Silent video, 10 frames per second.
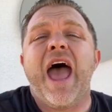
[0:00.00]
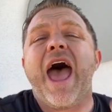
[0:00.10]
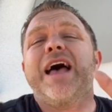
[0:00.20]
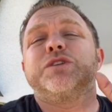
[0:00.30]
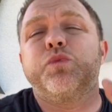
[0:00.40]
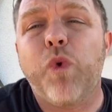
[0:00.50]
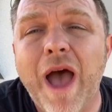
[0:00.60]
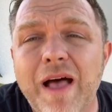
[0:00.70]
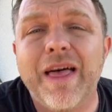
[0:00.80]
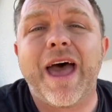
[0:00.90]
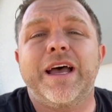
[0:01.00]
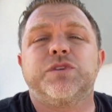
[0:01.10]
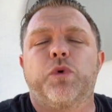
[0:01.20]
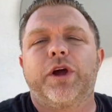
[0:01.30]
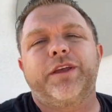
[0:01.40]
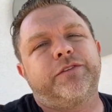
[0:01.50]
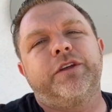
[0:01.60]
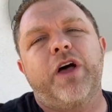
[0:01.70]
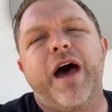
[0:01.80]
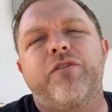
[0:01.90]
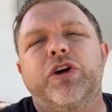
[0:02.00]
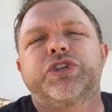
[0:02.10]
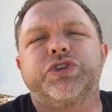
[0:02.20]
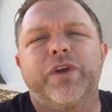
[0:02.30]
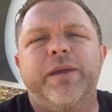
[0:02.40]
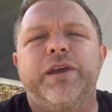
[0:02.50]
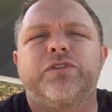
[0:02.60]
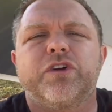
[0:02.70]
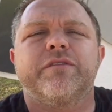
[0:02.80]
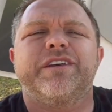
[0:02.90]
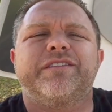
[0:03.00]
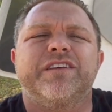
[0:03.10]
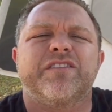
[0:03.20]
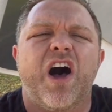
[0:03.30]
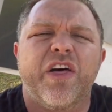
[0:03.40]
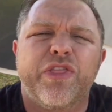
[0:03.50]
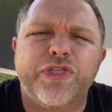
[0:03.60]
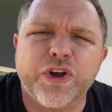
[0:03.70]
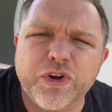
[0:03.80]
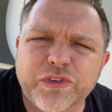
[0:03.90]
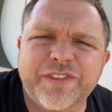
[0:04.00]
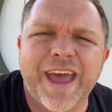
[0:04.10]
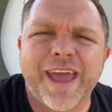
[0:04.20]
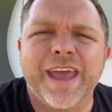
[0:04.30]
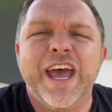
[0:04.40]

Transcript: as well as we're going to still have our streaming services on Thursday.